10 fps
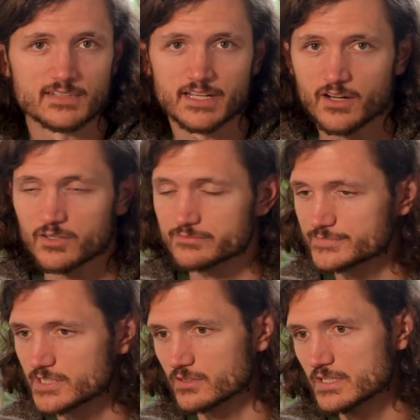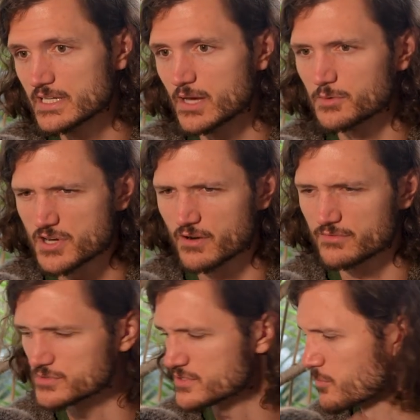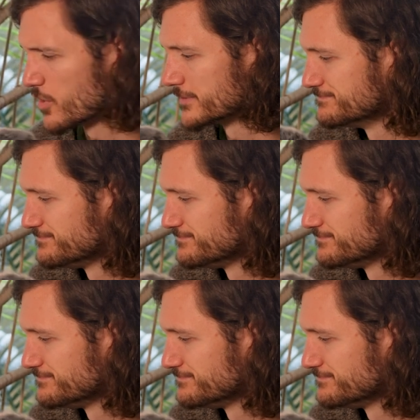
I go. So I wish I'd have used it more.